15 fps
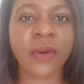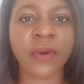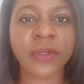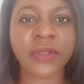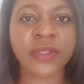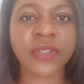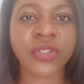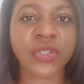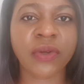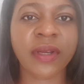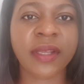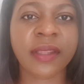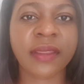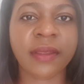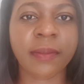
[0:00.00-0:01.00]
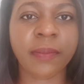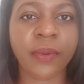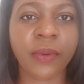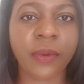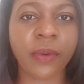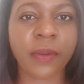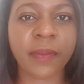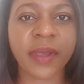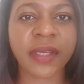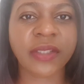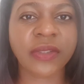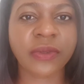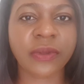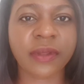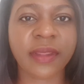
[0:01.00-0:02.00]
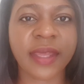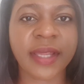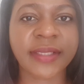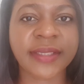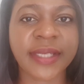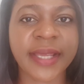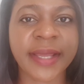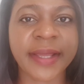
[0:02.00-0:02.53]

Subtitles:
Also, during the pour, make sure that